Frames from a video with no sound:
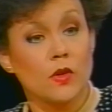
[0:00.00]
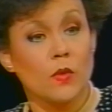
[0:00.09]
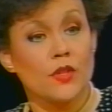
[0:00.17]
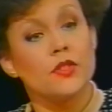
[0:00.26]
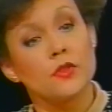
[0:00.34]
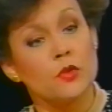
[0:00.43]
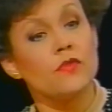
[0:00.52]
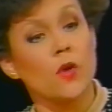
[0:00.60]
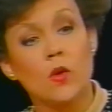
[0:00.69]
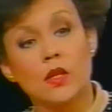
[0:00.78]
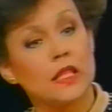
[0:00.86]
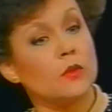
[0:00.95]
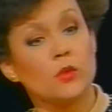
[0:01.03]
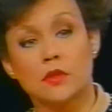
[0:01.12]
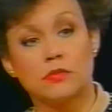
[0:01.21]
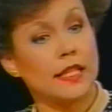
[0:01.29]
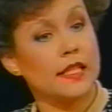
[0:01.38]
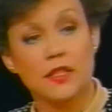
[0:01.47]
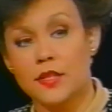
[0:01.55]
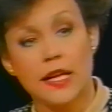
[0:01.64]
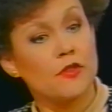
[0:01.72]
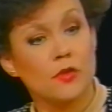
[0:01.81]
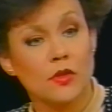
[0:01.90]
for what you do vocally will take its
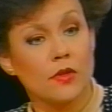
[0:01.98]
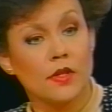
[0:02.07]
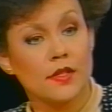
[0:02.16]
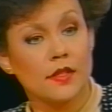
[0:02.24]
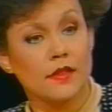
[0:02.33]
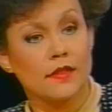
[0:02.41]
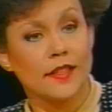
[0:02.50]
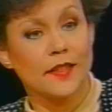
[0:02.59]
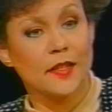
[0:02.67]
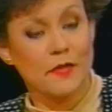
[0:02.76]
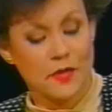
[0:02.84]
natural course, and, and